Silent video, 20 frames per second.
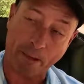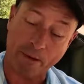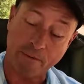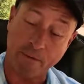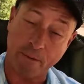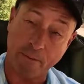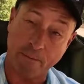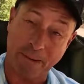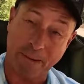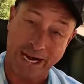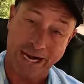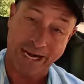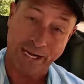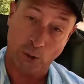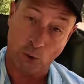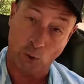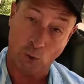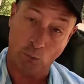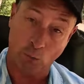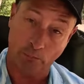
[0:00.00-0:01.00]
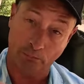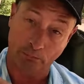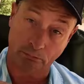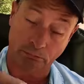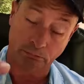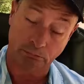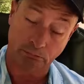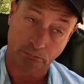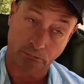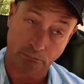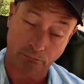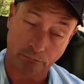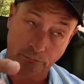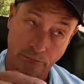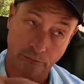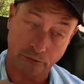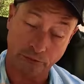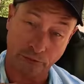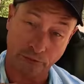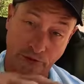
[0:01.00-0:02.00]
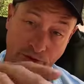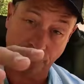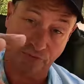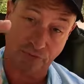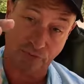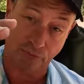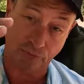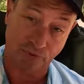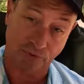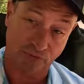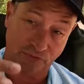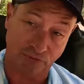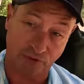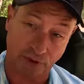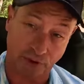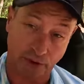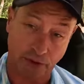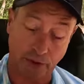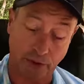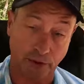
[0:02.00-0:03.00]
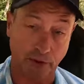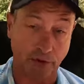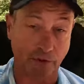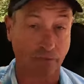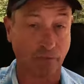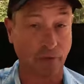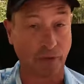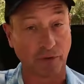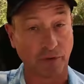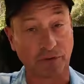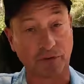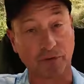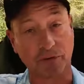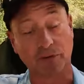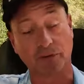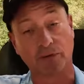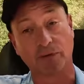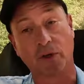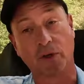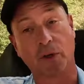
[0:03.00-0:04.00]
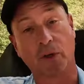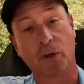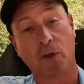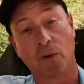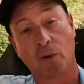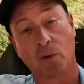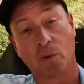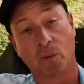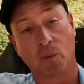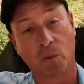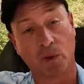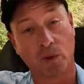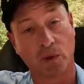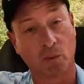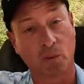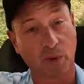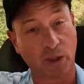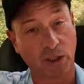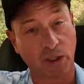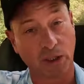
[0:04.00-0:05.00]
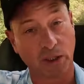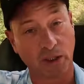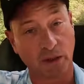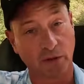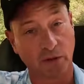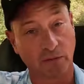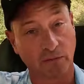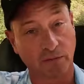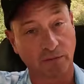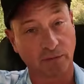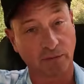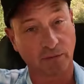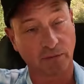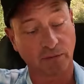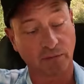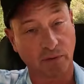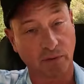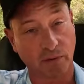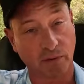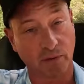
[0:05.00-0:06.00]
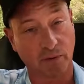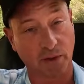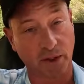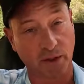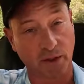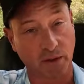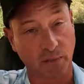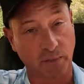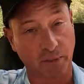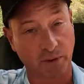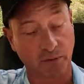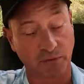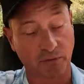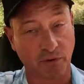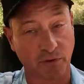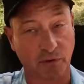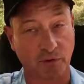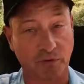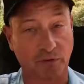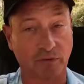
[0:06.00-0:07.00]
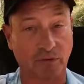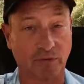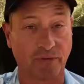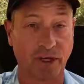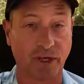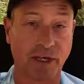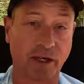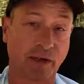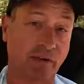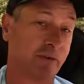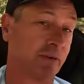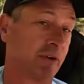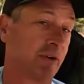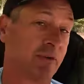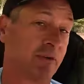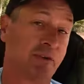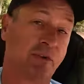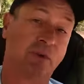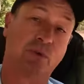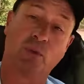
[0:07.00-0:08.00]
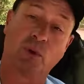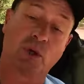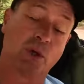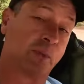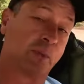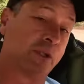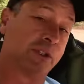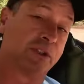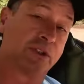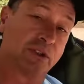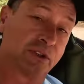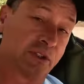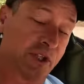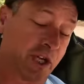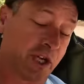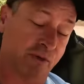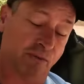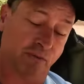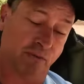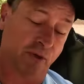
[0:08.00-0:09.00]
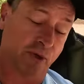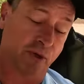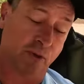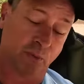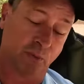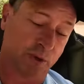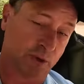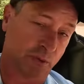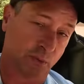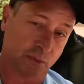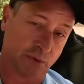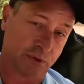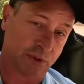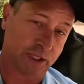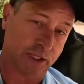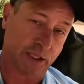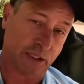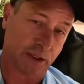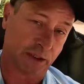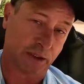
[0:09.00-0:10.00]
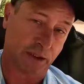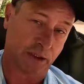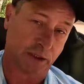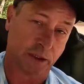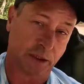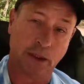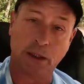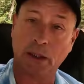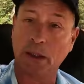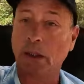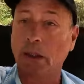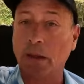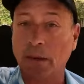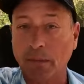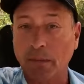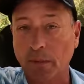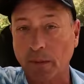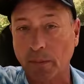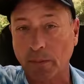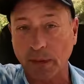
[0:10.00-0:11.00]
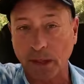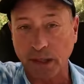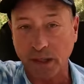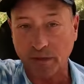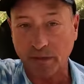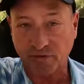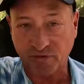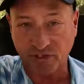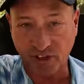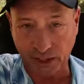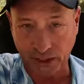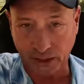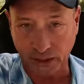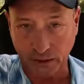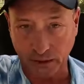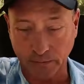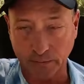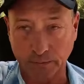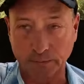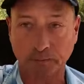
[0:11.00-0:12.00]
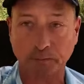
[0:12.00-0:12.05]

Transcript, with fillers: in the biome, the trees that we see here versus where we live on in the post oak savanna versus where we just came from, which was down in the big thicket.